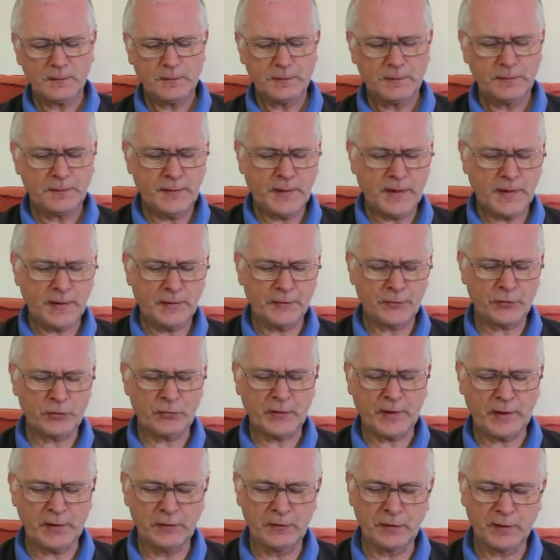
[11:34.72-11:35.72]
"Now,
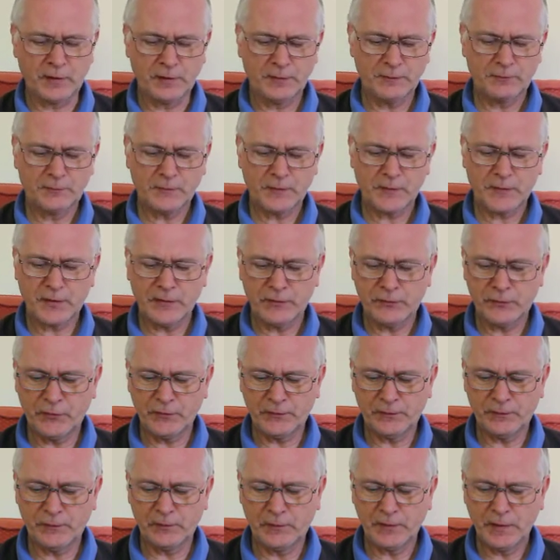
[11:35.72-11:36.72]
stranger," said
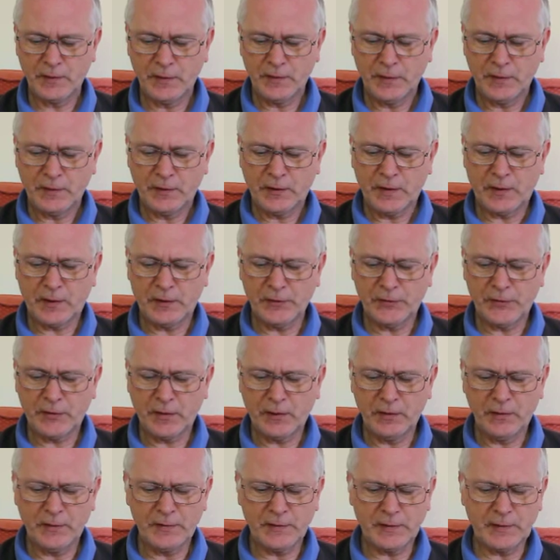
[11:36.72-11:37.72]
Duffel, "I'll show
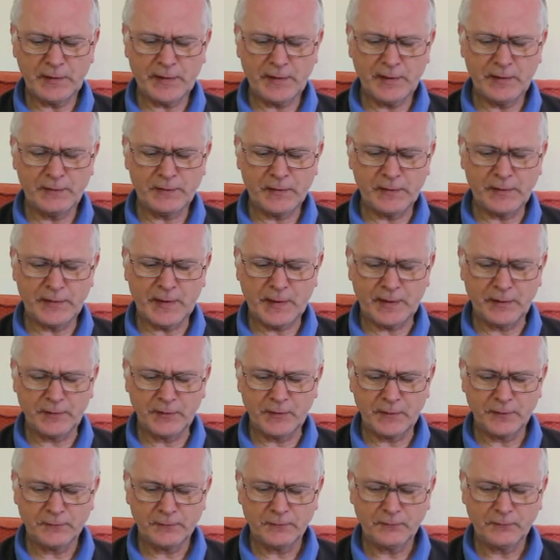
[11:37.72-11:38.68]
you the lie of the land.